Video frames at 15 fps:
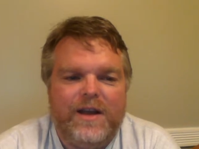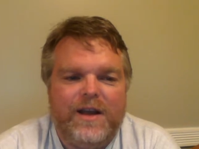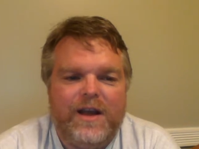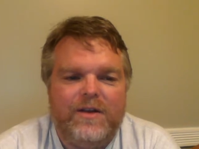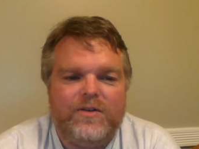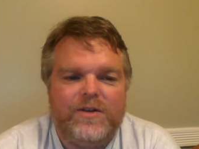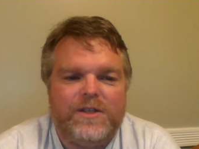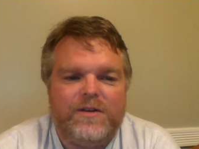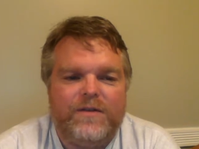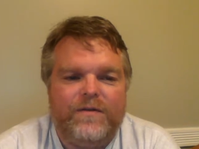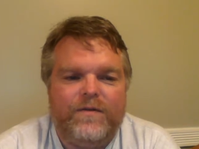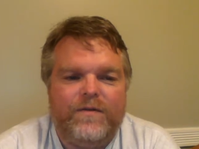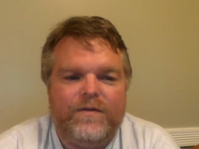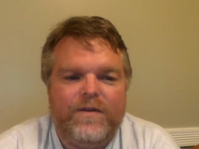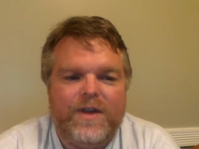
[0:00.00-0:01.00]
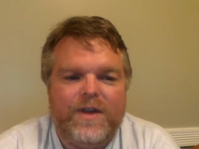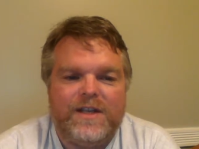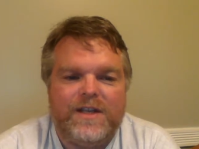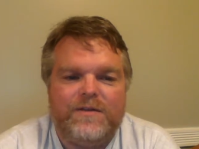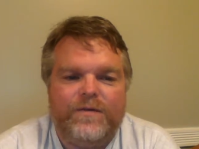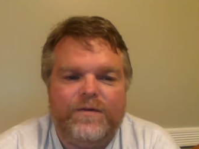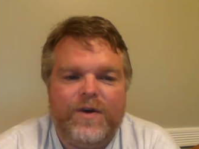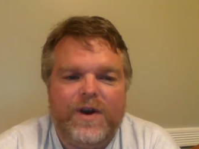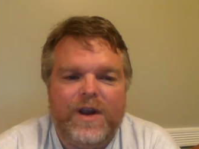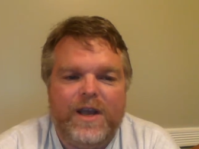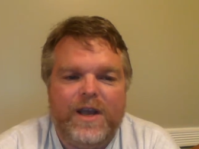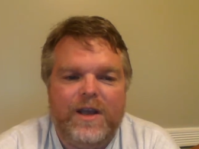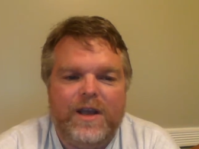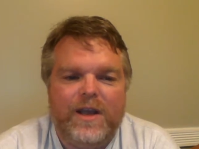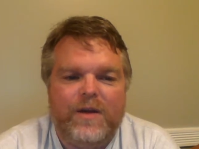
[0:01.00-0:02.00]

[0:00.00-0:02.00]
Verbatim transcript: Entrance is free,